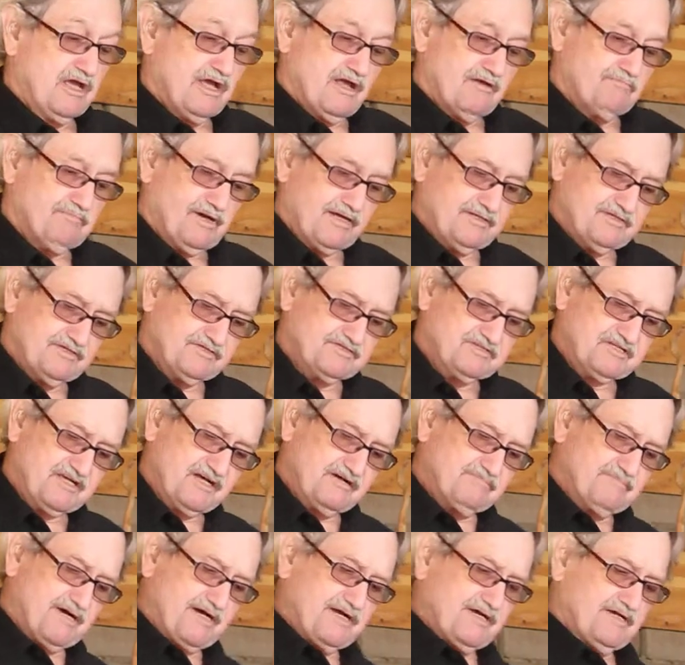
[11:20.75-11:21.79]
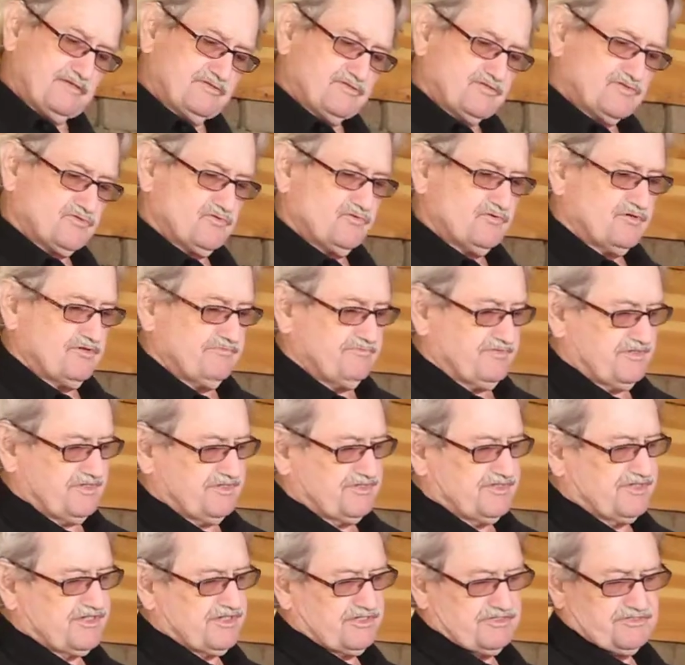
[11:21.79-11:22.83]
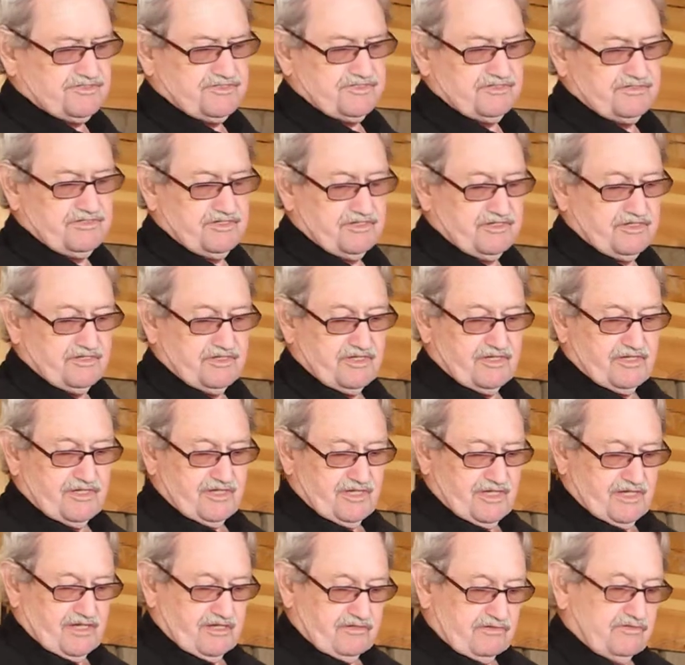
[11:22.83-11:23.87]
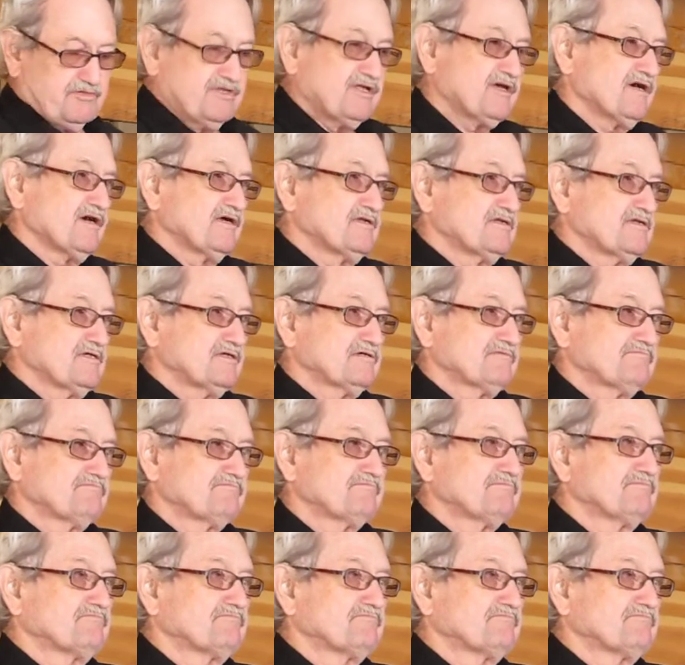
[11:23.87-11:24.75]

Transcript: And by this time I had sort of adjusted to the idea of